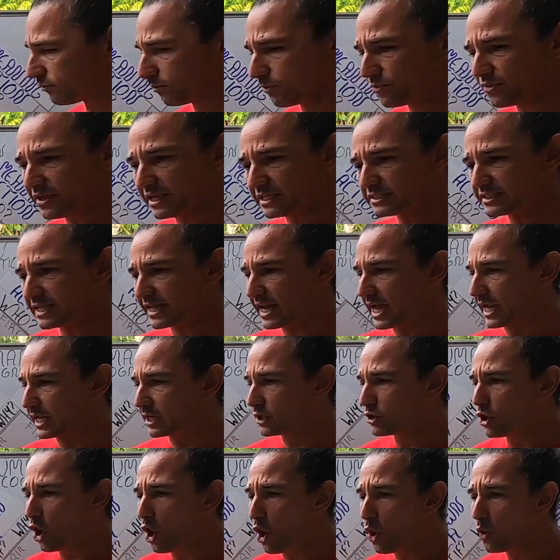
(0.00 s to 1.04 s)
things that I
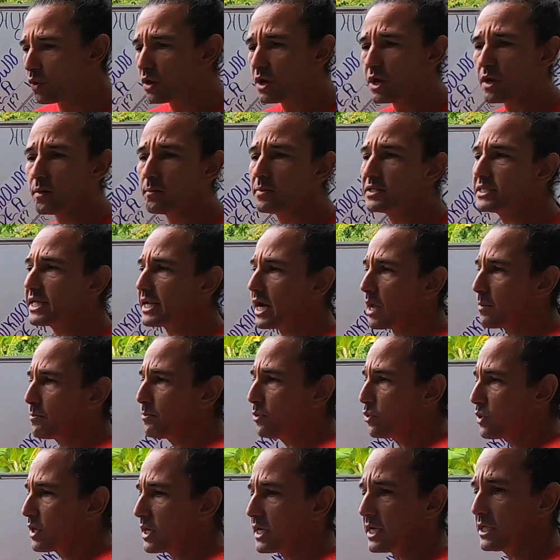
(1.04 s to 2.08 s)
know, but then I put
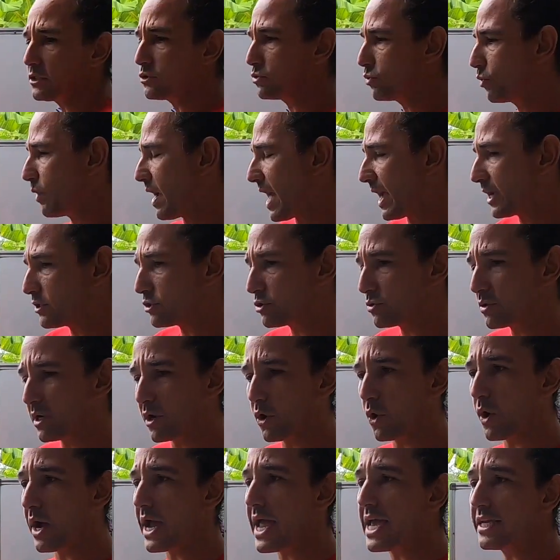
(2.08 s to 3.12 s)
it into action, or
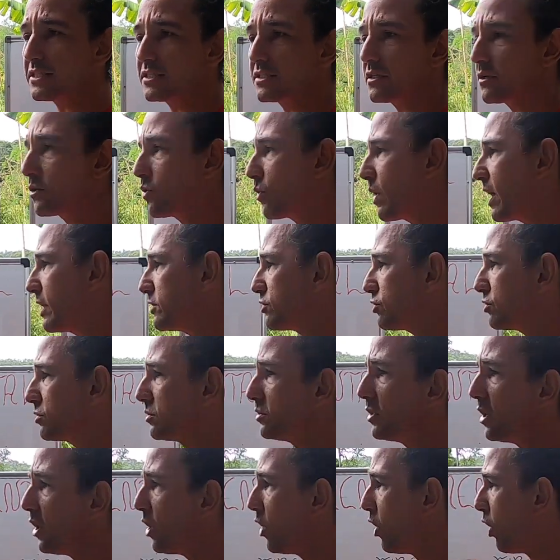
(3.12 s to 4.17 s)
I ask a question,
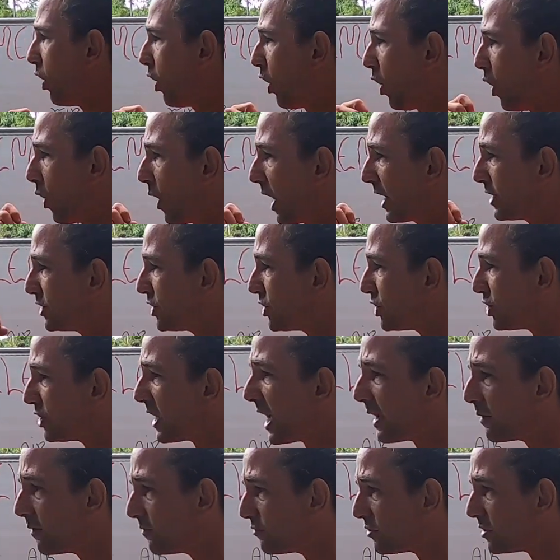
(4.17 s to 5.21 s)
or I share
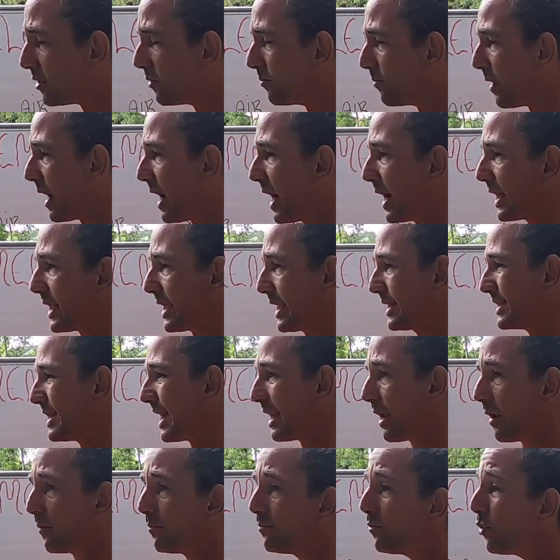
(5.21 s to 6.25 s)
with somebody, and then I
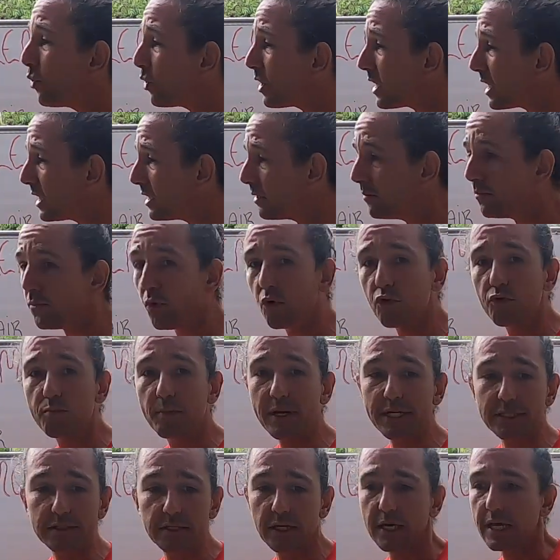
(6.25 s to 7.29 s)
put it in the
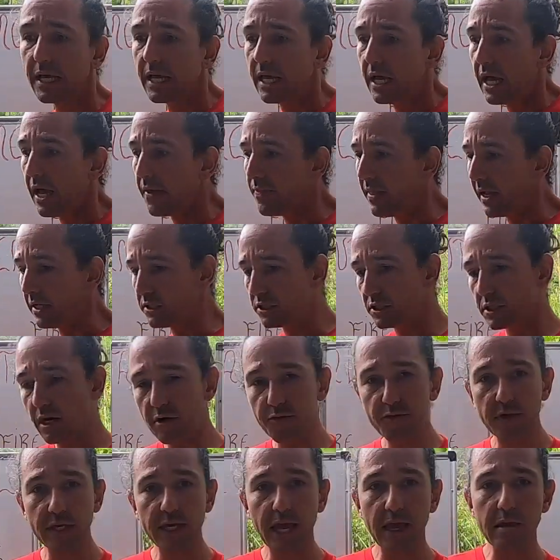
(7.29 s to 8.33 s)
movement, and then something
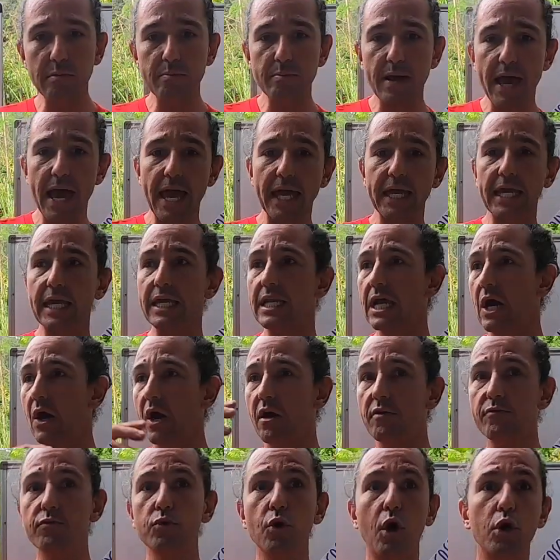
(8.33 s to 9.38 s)
came back, and now I've
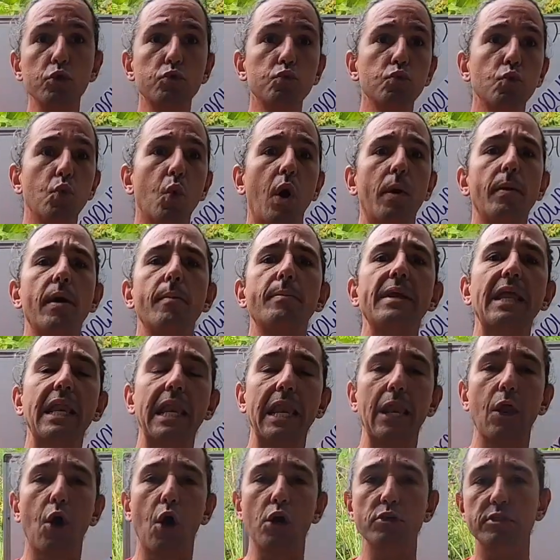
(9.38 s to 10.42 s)
got, I'm a bit
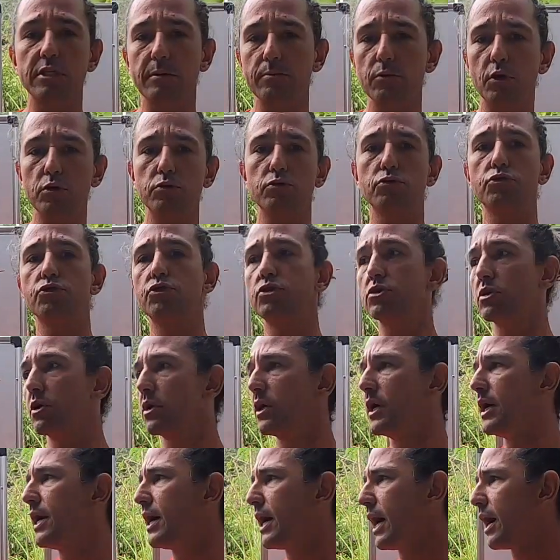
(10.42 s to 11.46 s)
lost, I'm not too sure.
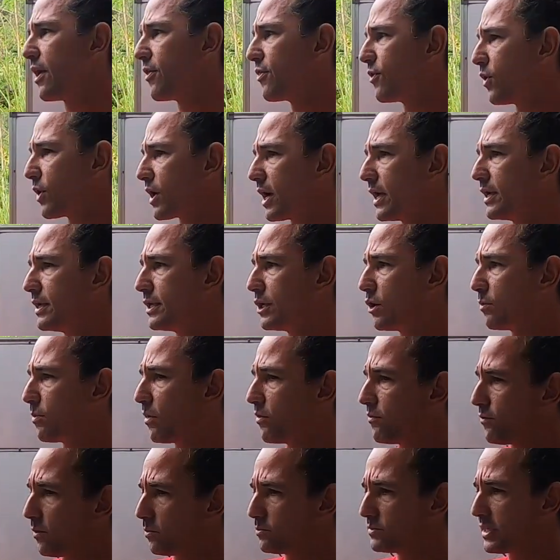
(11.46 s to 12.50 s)
I thought I knew, but
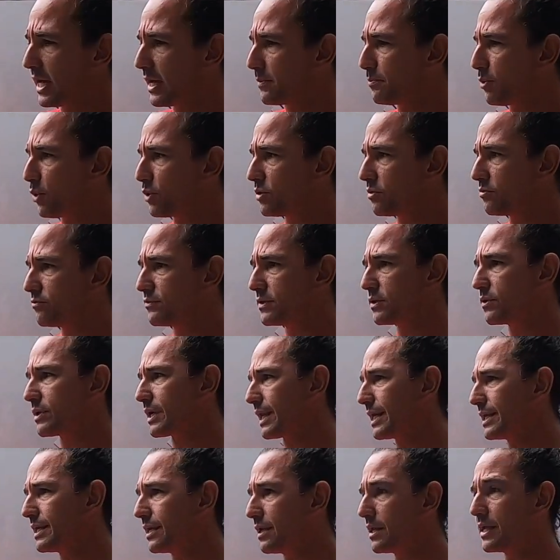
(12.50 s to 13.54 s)
from that point of view,
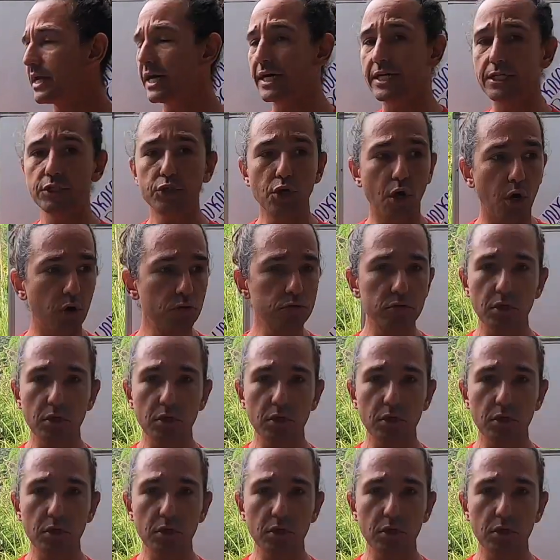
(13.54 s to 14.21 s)
clearly I don't.